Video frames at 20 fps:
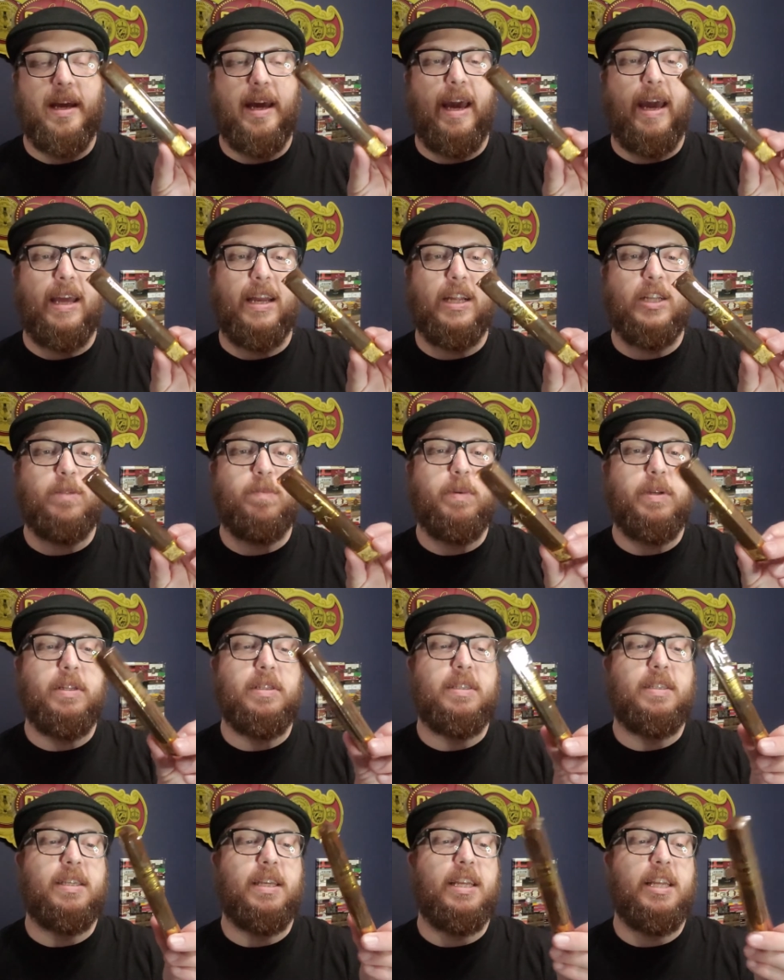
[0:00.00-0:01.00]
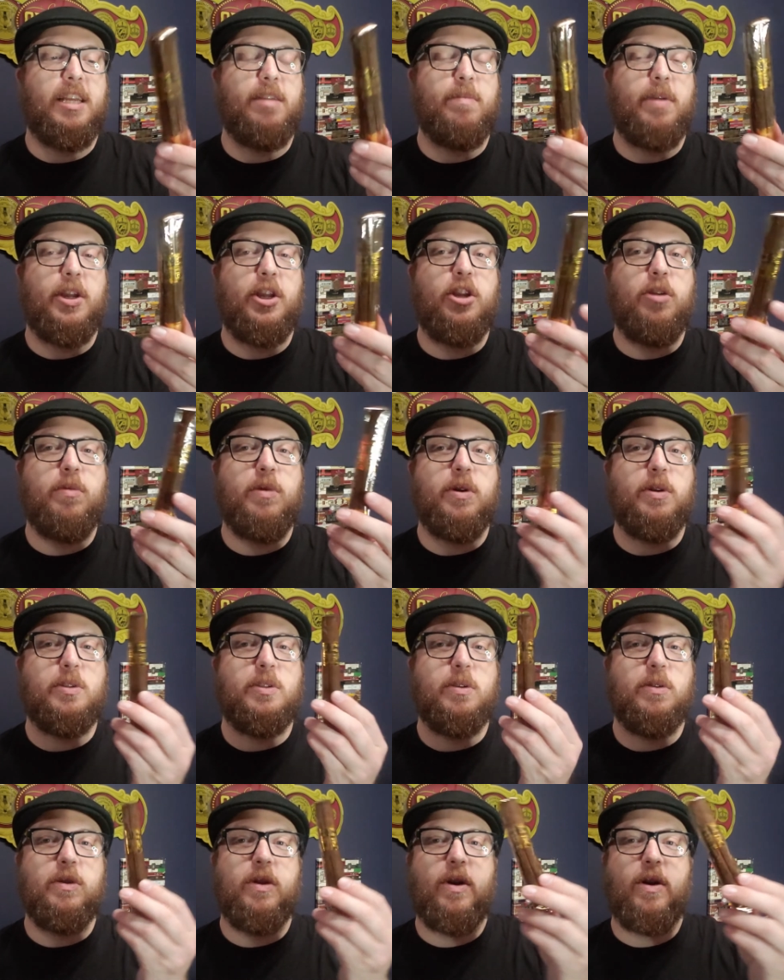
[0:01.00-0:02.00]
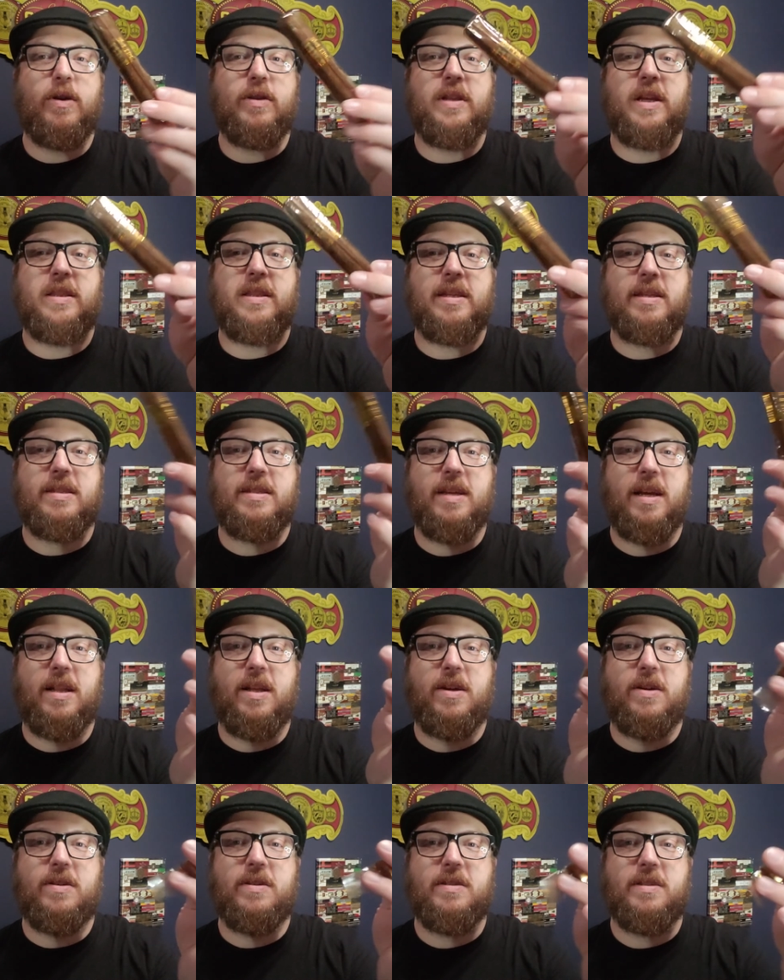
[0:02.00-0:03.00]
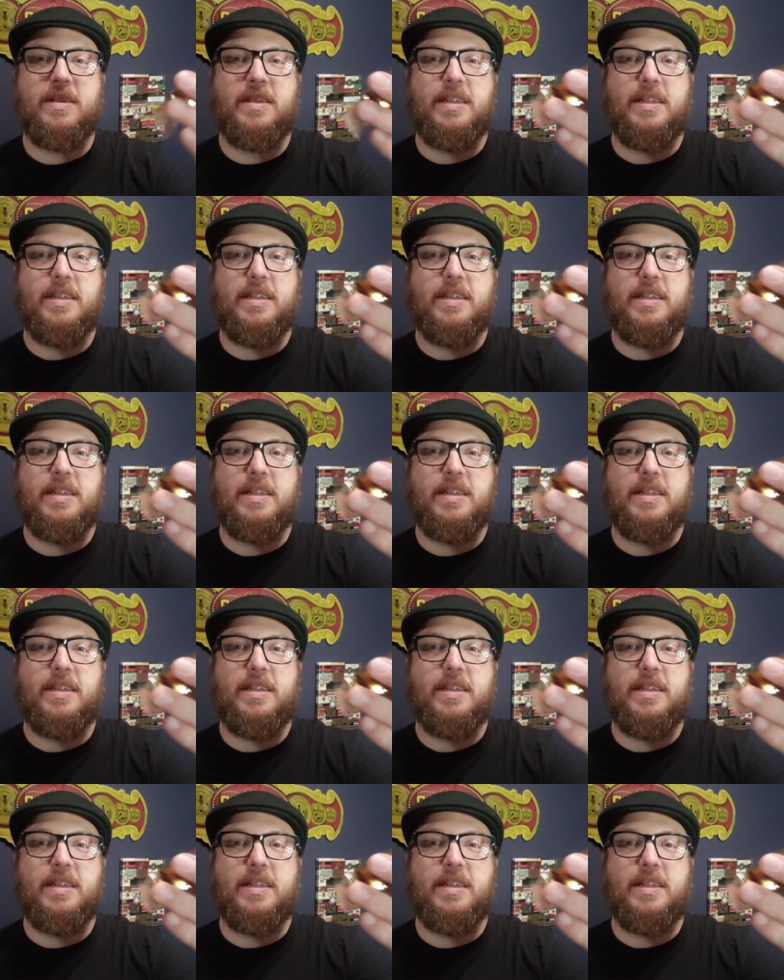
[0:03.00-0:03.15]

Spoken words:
And it's been sitting in my humidor so long that the cello